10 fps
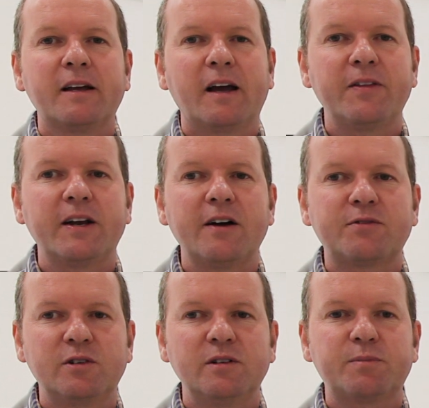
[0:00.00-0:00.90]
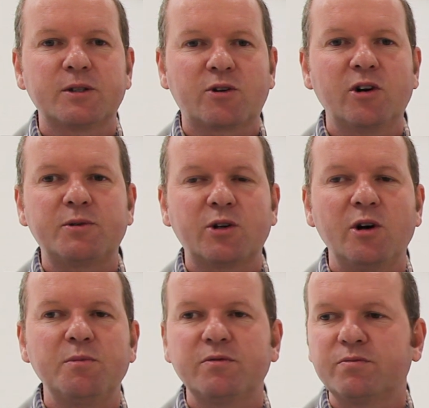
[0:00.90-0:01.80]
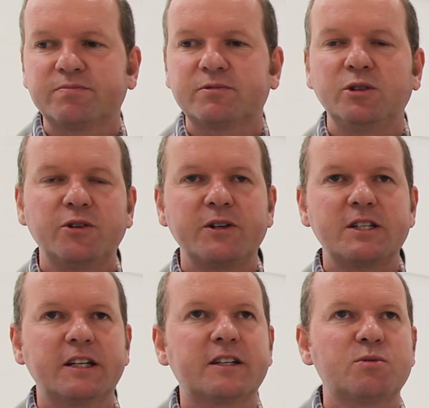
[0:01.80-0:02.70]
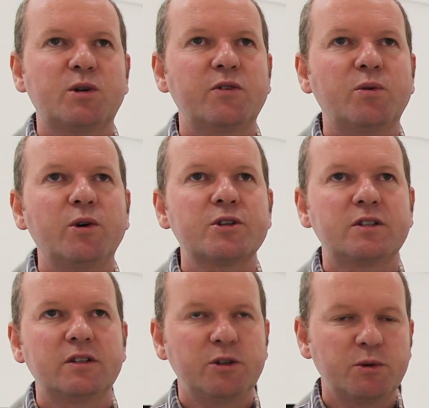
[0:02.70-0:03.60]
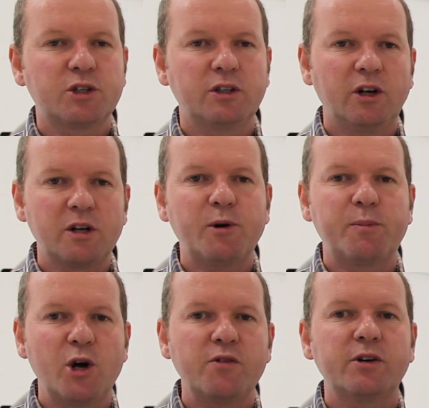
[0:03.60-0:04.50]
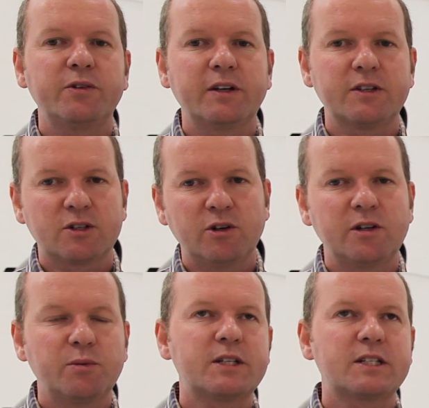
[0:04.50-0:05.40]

And then after a prescribed time of 2-3 seconds, whatever it was, you would turn the lollipop over, and on the other side it would